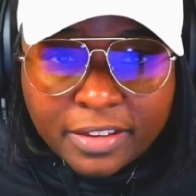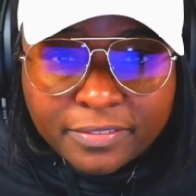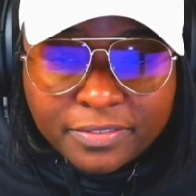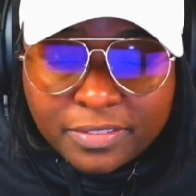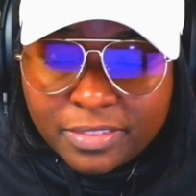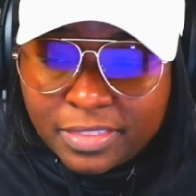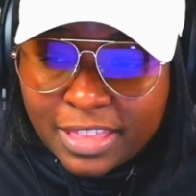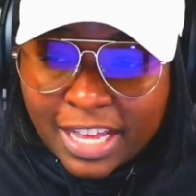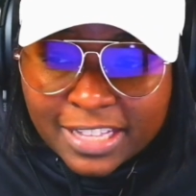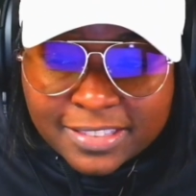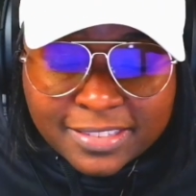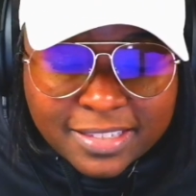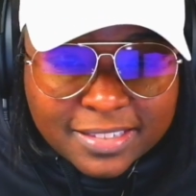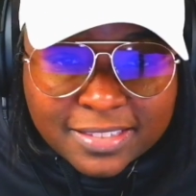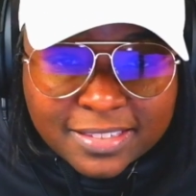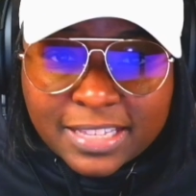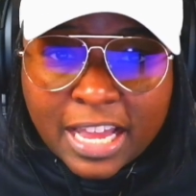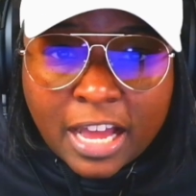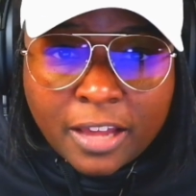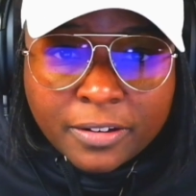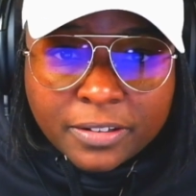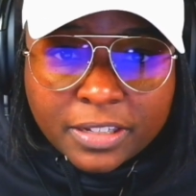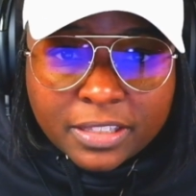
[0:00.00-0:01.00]
That's
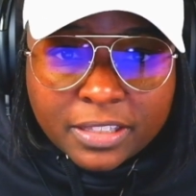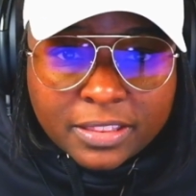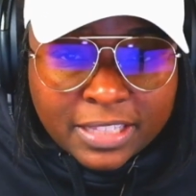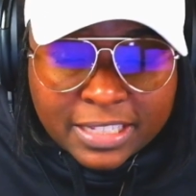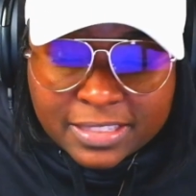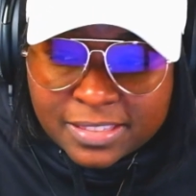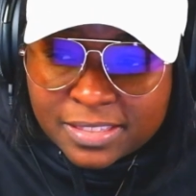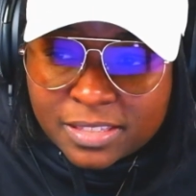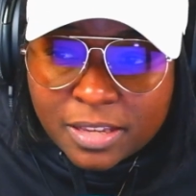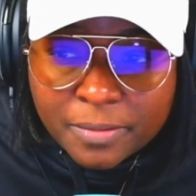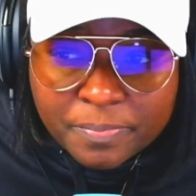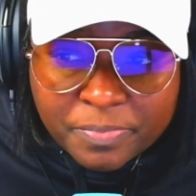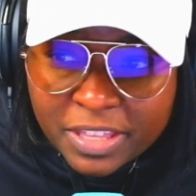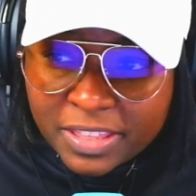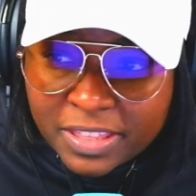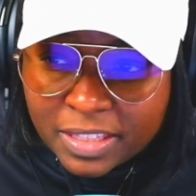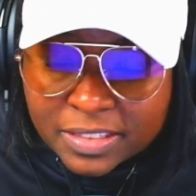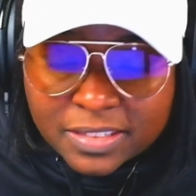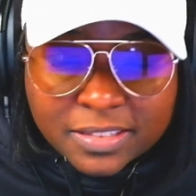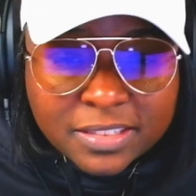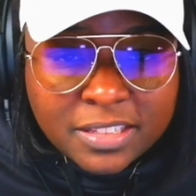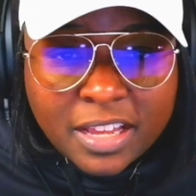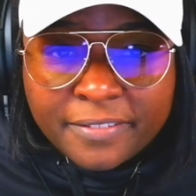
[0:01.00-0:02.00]
astounding. That's something
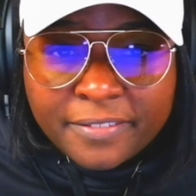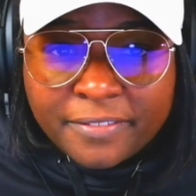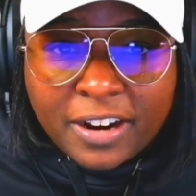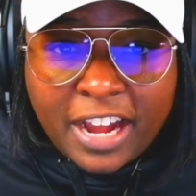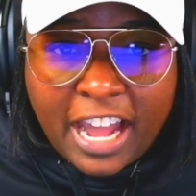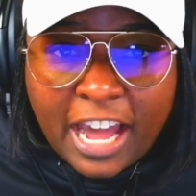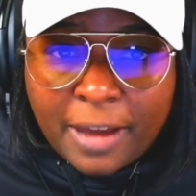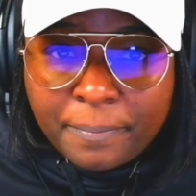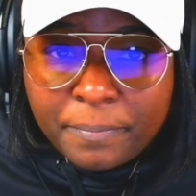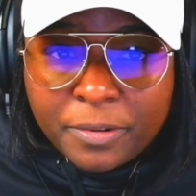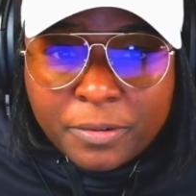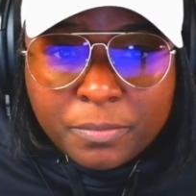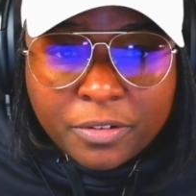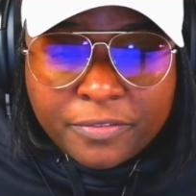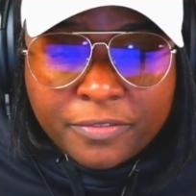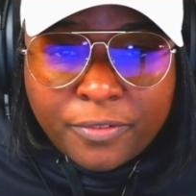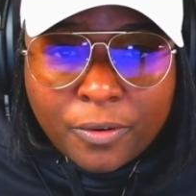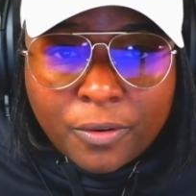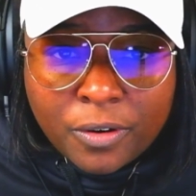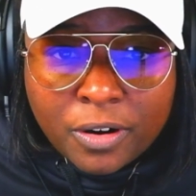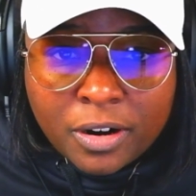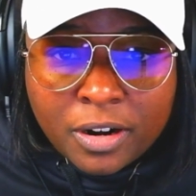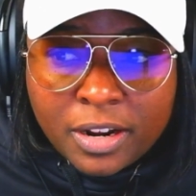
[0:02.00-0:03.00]
that's never happened
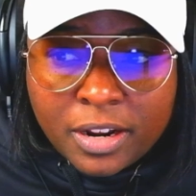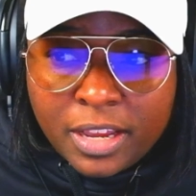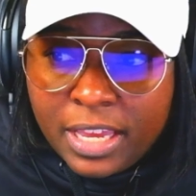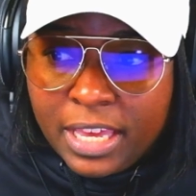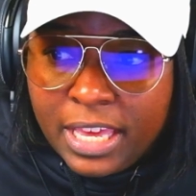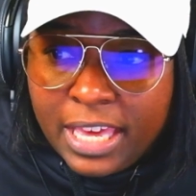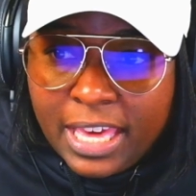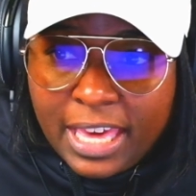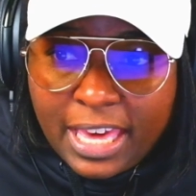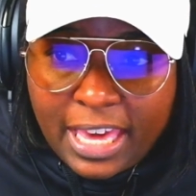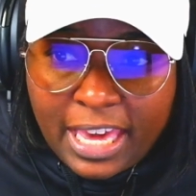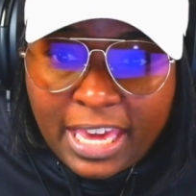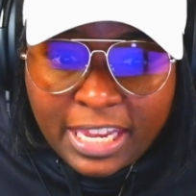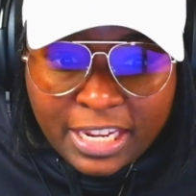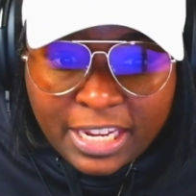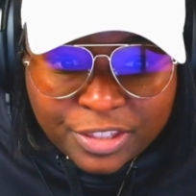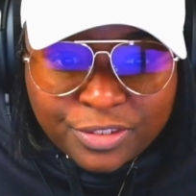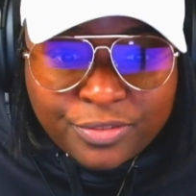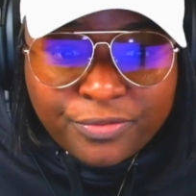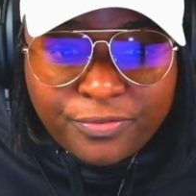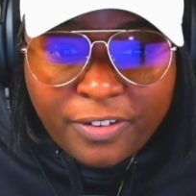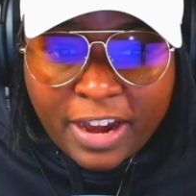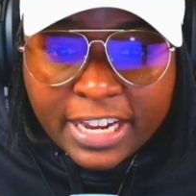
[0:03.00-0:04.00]
before, and it's
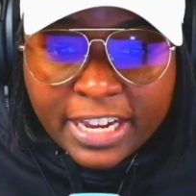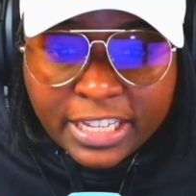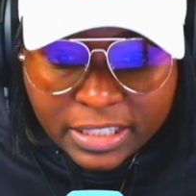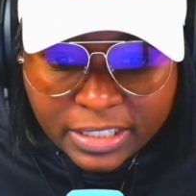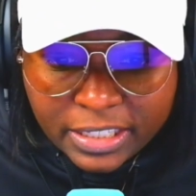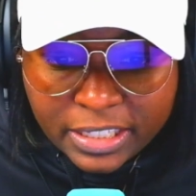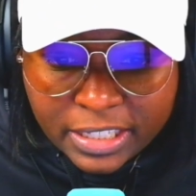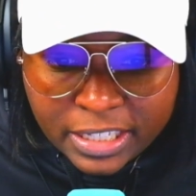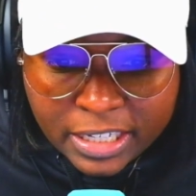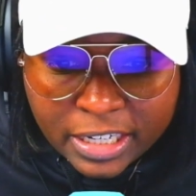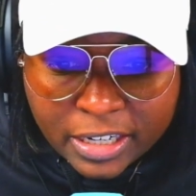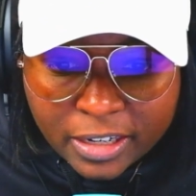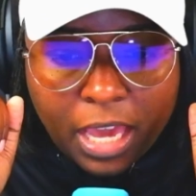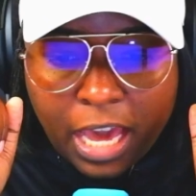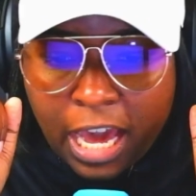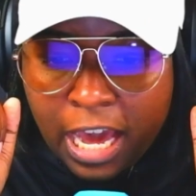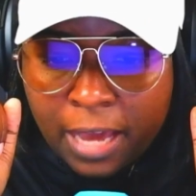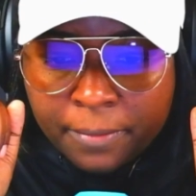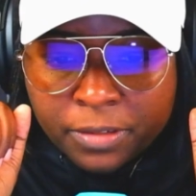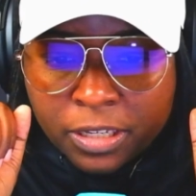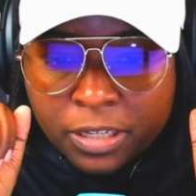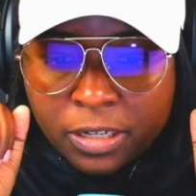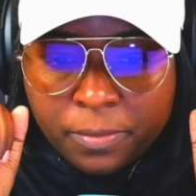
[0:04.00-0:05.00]
finally here.
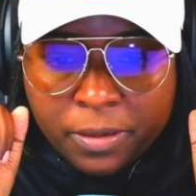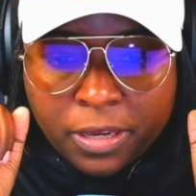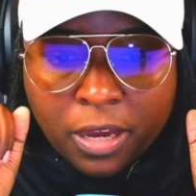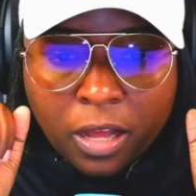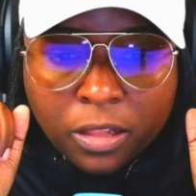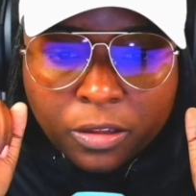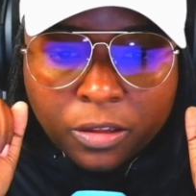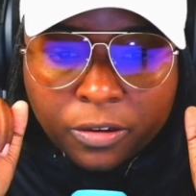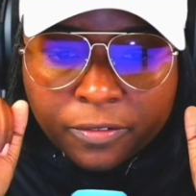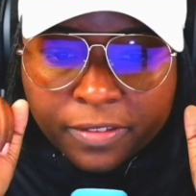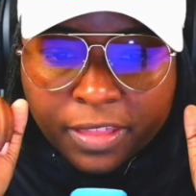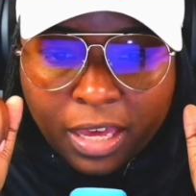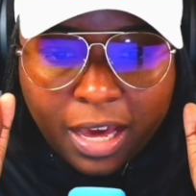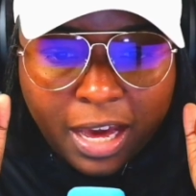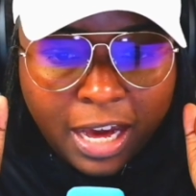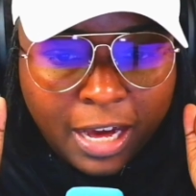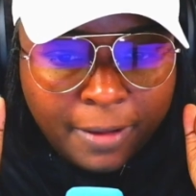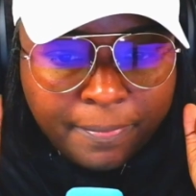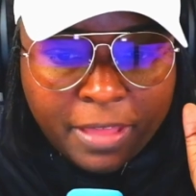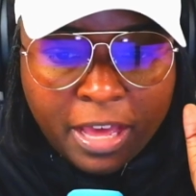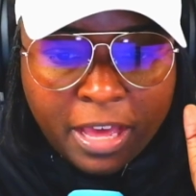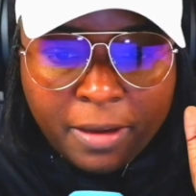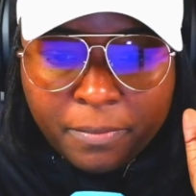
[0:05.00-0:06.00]
I'm gonna be all over that.
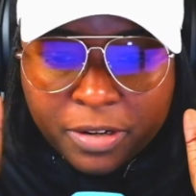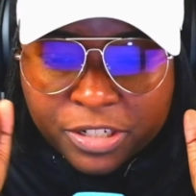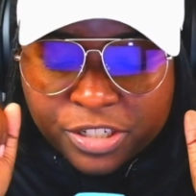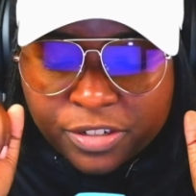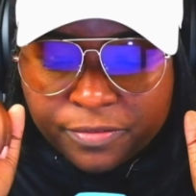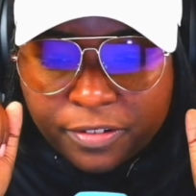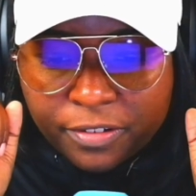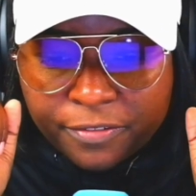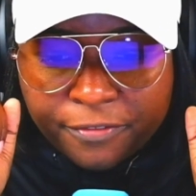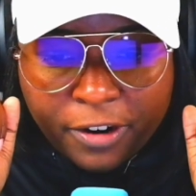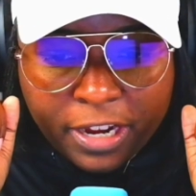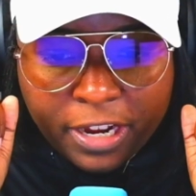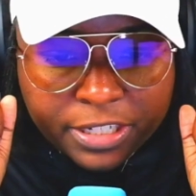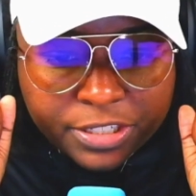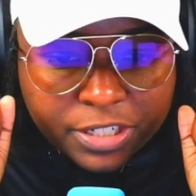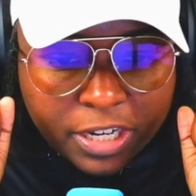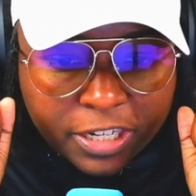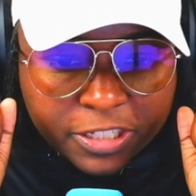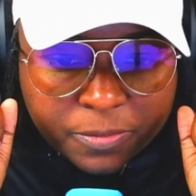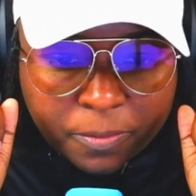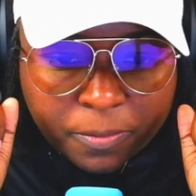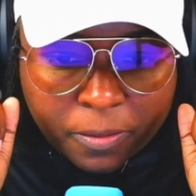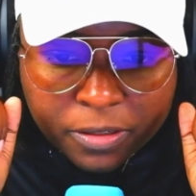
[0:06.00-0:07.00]
I'm not much of a
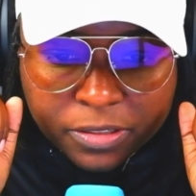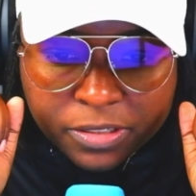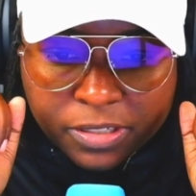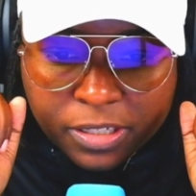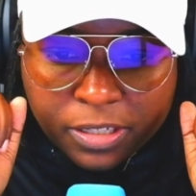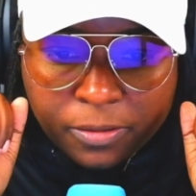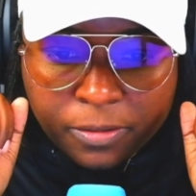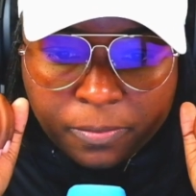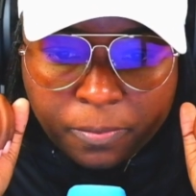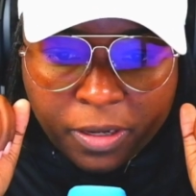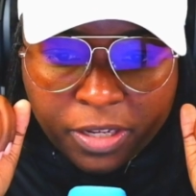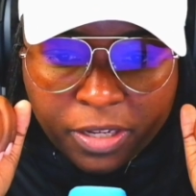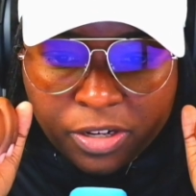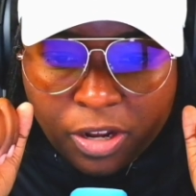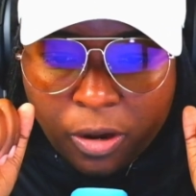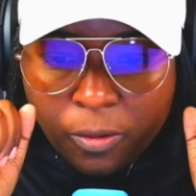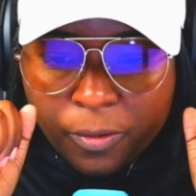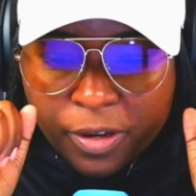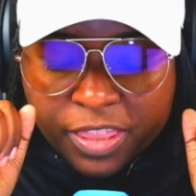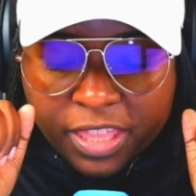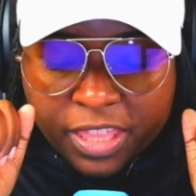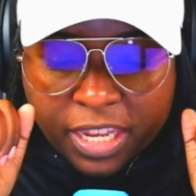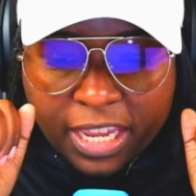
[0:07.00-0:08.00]
franchise person, but
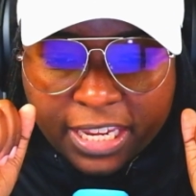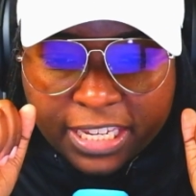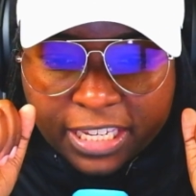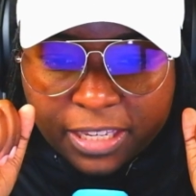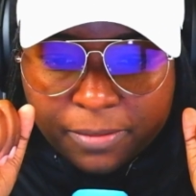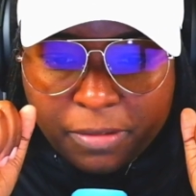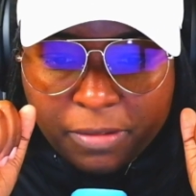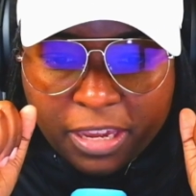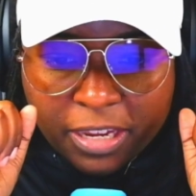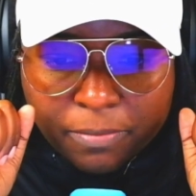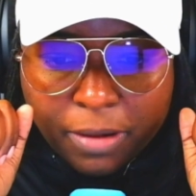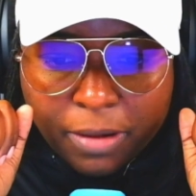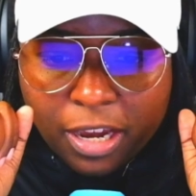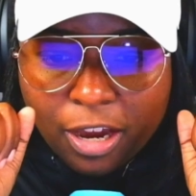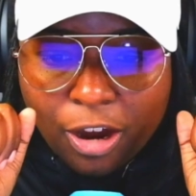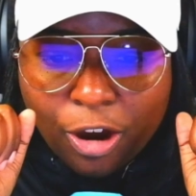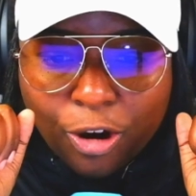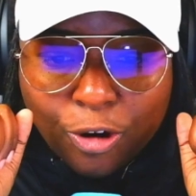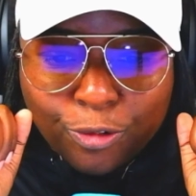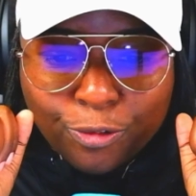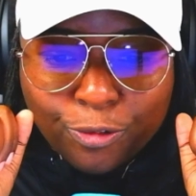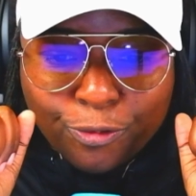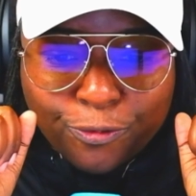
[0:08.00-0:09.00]
knowing that I can make my
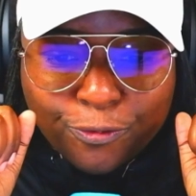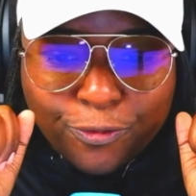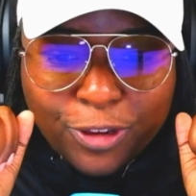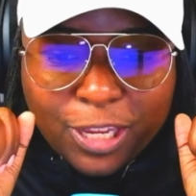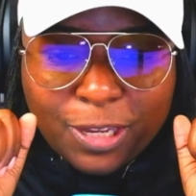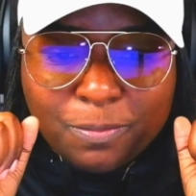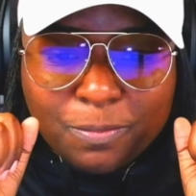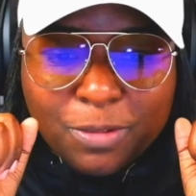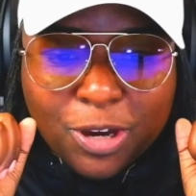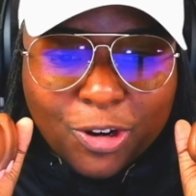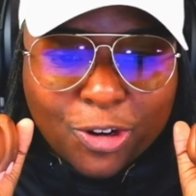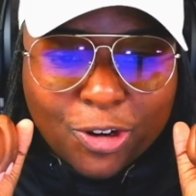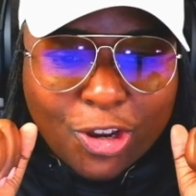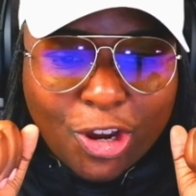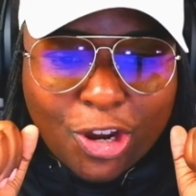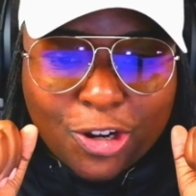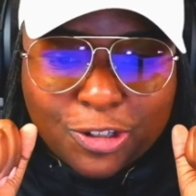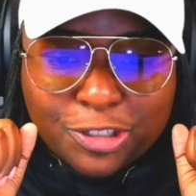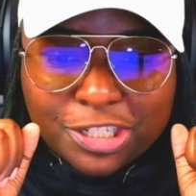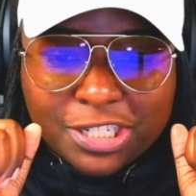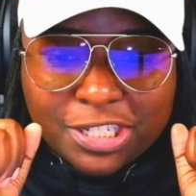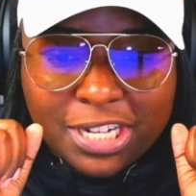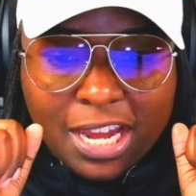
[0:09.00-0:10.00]
own female
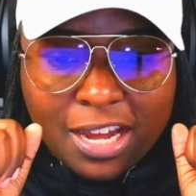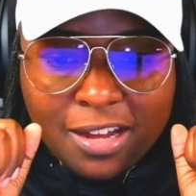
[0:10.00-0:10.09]
coach now,